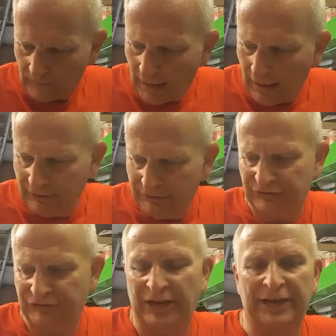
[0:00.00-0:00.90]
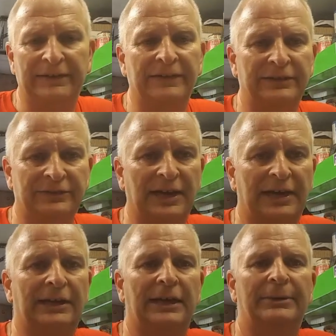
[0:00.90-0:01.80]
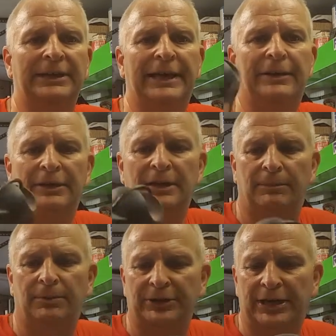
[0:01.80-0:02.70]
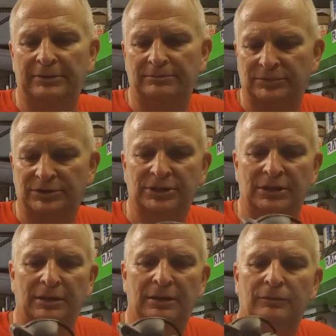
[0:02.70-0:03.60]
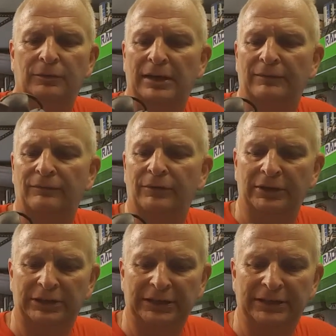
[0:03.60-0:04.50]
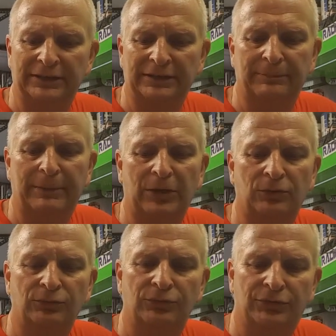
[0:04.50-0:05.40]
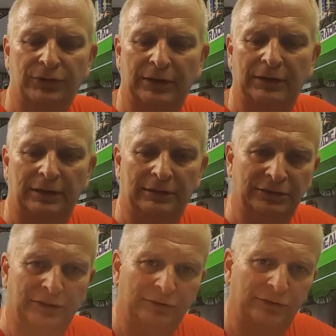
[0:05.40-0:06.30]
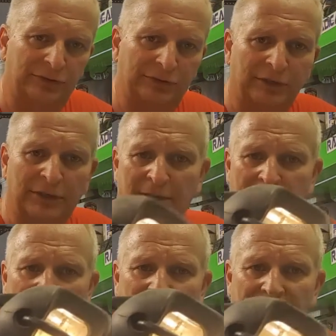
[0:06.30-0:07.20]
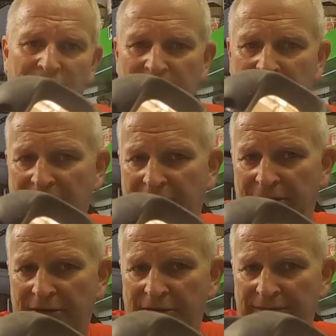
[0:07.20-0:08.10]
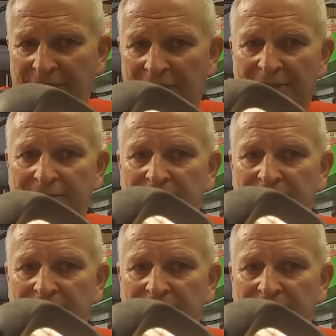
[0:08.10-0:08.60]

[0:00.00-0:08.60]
I'll just say that it's kind of let me down a couple times when I've really needed it the most. You know, you can see there you've got